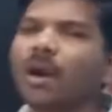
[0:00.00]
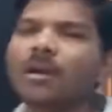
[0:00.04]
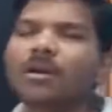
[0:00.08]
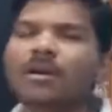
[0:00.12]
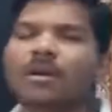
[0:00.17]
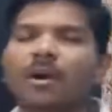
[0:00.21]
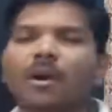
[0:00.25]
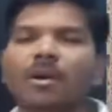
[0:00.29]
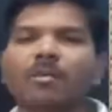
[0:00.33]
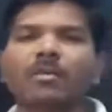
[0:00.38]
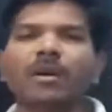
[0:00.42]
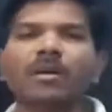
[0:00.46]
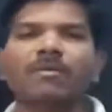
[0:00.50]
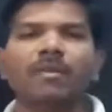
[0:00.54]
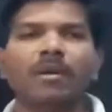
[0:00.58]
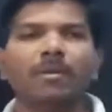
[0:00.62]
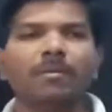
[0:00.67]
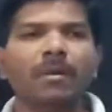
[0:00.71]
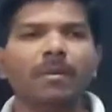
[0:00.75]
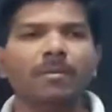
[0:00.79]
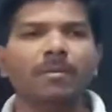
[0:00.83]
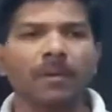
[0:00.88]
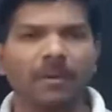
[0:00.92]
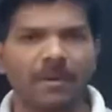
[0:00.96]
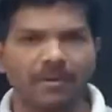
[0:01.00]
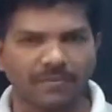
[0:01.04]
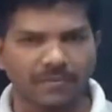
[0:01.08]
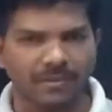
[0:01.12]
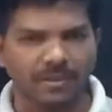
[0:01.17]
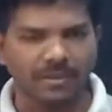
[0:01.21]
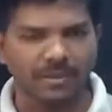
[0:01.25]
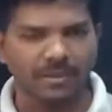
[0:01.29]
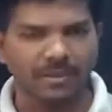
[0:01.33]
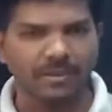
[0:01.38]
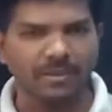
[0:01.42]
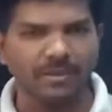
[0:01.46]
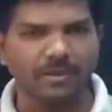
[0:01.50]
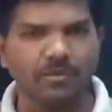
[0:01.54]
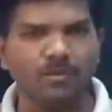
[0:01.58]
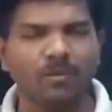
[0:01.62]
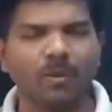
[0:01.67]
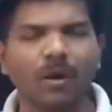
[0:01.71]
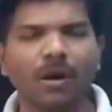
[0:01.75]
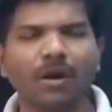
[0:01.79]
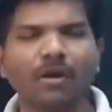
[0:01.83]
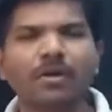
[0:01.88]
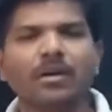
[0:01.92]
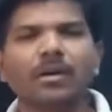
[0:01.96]
government will be benefit?
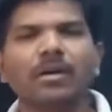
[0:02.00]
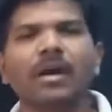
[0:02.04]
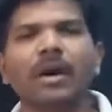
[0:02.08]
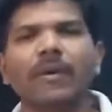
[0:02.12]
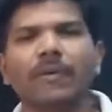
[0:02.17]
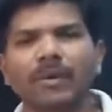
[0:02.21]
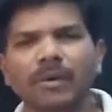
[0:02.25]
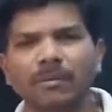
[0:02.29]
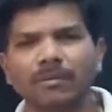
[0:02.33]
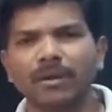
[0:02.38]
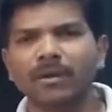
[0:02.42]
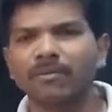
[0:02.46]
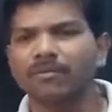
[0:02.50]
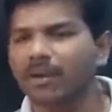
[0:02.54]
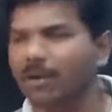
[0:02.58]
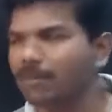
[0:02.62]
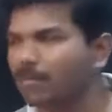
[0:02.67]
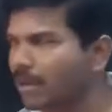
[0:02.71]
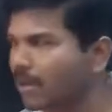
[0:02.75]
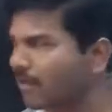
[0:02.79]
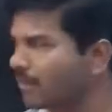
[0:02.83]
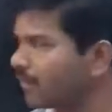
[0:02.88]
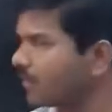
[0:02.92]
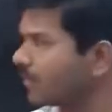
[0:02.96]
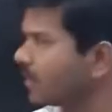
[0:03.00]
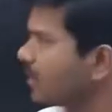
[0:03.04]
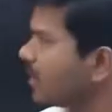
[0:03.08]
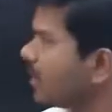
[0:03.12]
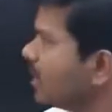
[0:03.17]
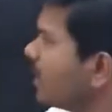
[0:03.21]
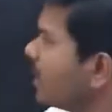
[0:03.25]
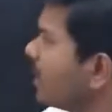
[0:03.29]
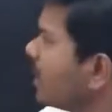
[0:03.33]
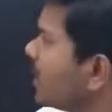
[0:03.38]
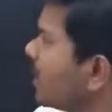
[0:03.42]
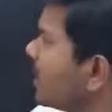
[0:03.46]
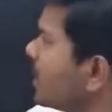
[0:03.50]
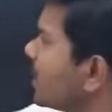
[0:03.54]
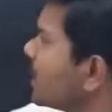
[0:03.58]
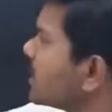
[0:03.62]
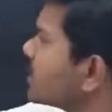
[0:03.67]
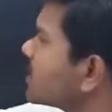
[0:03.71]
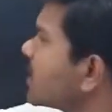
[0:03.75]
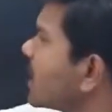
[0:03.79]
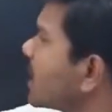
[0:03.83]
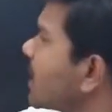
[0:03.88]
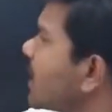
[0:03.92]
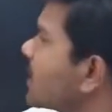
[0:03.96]
What government will benefit? Let
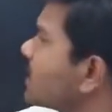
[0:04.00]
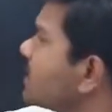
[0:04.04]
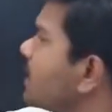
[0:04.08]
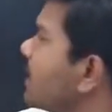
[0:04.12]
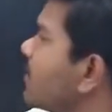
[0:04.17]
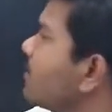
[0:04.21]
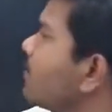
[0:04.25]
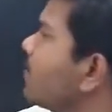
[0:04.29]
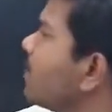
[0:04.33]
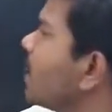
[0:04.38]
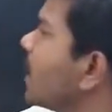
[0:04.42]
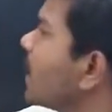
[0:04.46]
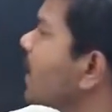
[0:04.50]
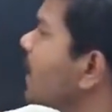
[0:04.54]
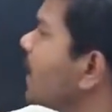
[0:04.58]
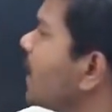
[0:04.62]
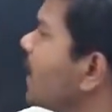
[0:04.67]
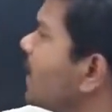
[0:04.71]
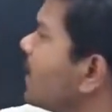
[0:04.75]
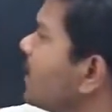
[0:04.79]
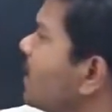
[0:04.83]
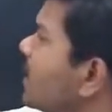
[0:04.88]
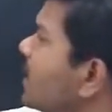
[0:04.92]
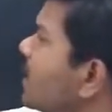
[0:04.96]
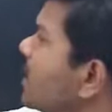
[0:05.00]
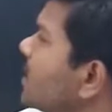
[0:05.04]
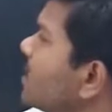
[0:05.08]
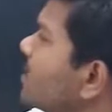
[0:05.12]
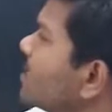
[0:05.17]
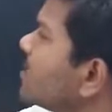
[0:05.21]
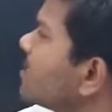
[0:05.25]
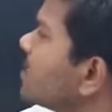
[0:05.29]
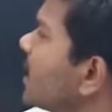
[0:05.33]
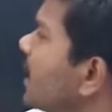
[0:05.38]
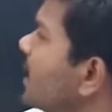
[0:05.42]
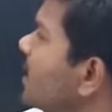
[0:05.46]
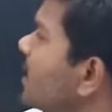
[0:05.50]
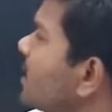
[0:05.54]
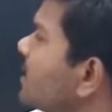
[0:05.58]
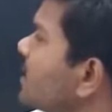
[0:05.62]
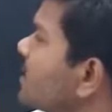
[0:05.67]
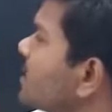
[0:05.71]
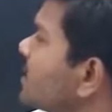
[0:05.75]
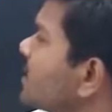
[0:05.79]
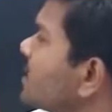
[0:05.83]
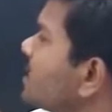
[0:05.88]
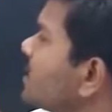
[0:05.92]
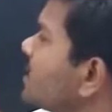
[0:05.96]
us take example again.
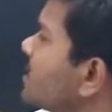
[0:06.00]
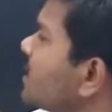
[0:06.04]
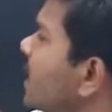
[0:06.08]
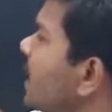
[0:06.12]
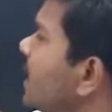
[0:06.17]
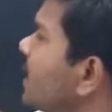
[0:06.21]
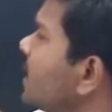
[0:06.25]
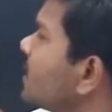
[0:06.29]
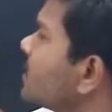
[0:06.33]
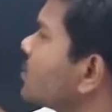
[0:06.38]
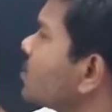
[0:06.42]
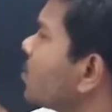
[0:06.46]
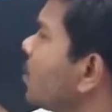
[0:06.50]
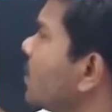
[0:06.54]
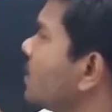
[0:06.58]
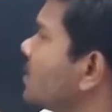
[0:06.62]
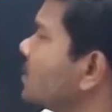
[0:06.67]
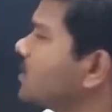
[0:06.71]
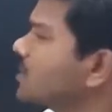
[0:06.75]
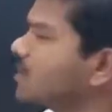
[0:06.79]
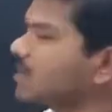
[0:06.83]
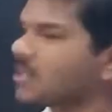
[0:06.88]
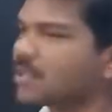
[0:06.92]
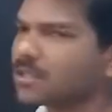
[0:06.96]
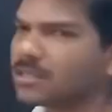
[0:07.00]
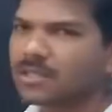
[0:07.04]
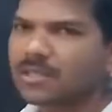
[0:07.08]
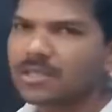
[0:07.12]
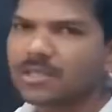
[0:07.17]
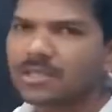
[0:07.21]
Chinese toys.